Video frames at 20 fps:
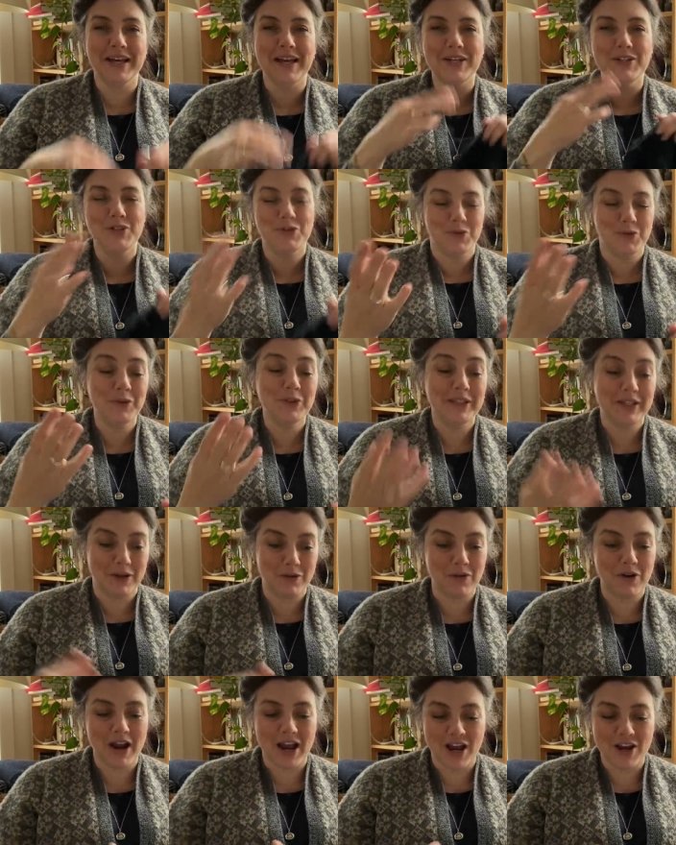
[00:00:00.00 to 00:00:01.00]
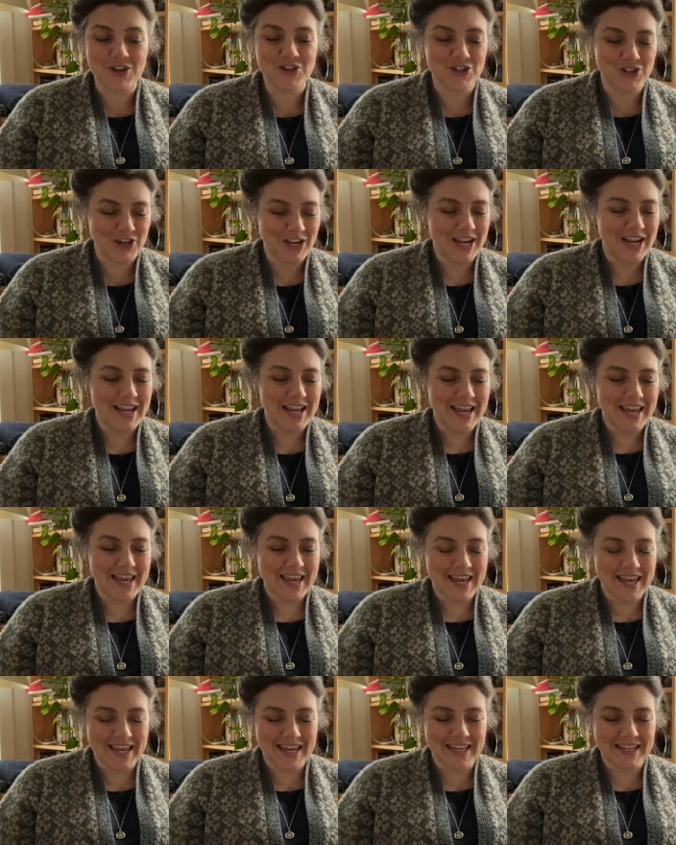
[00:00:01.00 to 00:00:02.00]
I truly crash
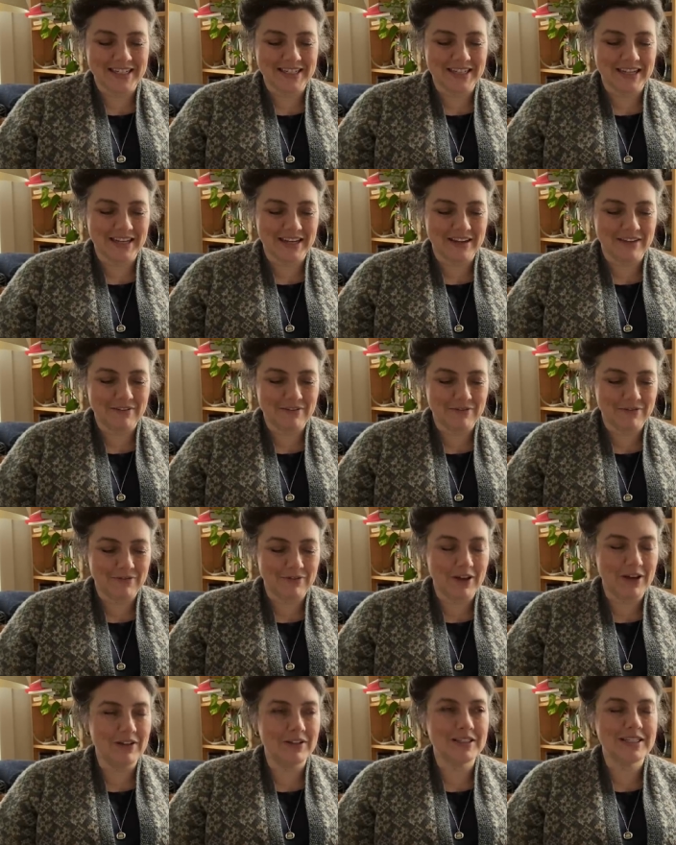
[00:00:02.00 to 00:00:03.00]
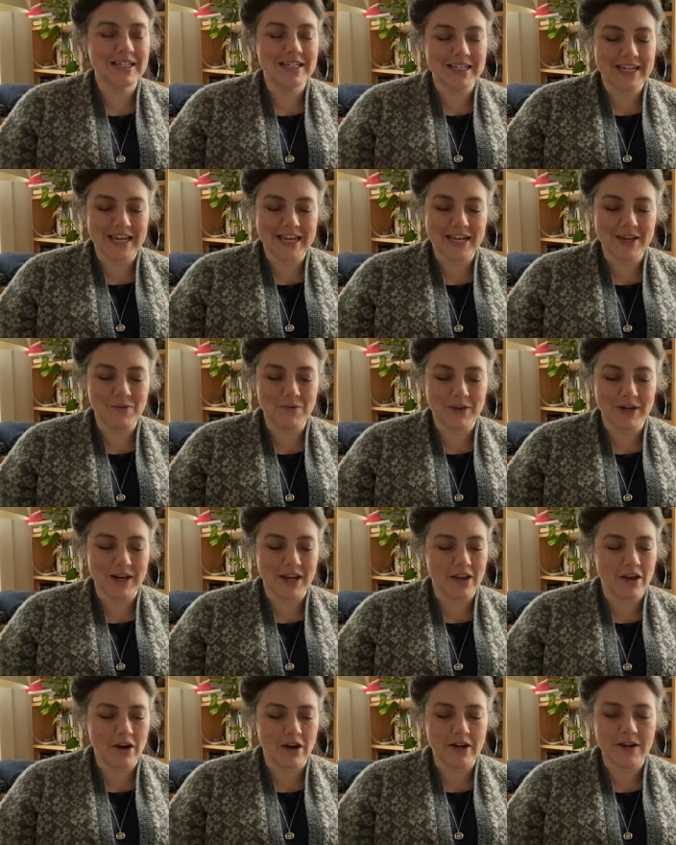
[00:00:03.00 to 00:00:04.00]
and I felt today when I
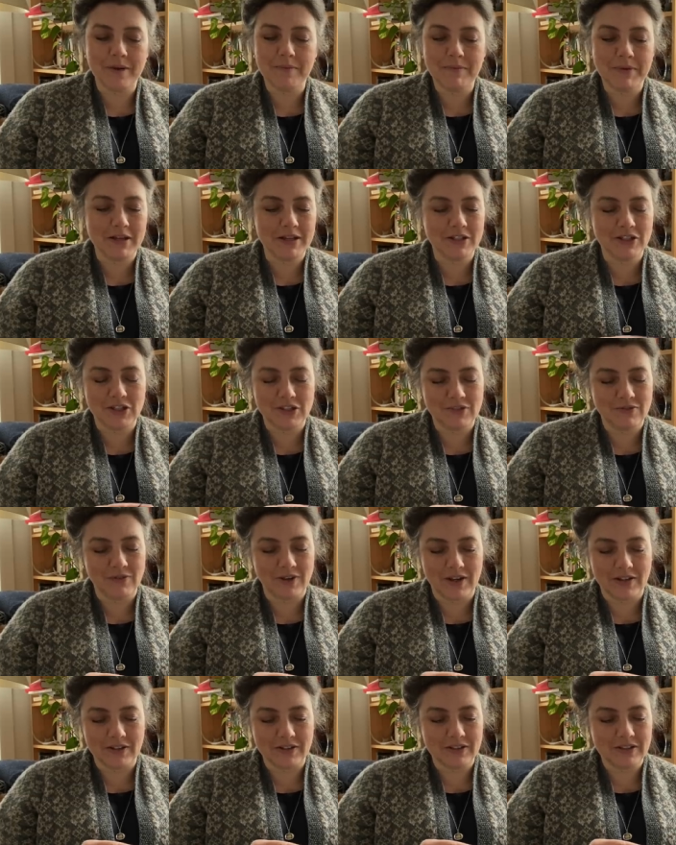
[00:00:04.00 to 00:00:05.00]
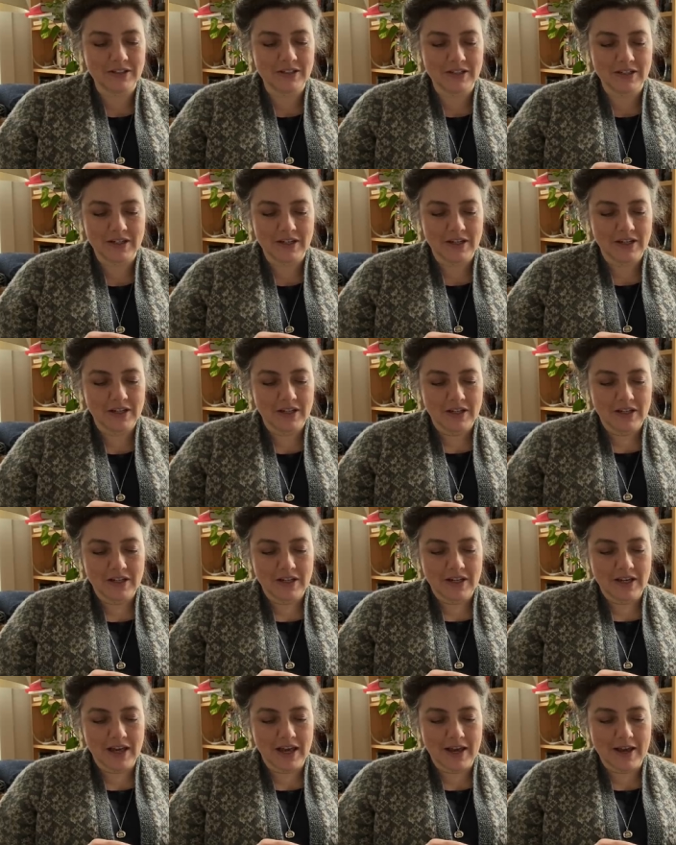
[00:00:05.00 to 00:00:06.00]
got up I just felt
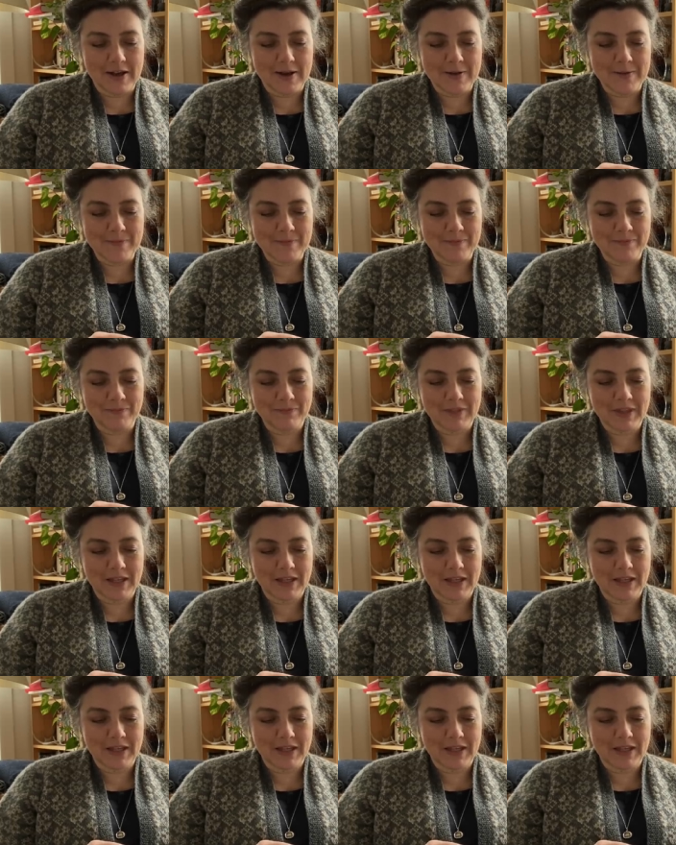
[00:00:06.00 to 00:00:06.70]
um,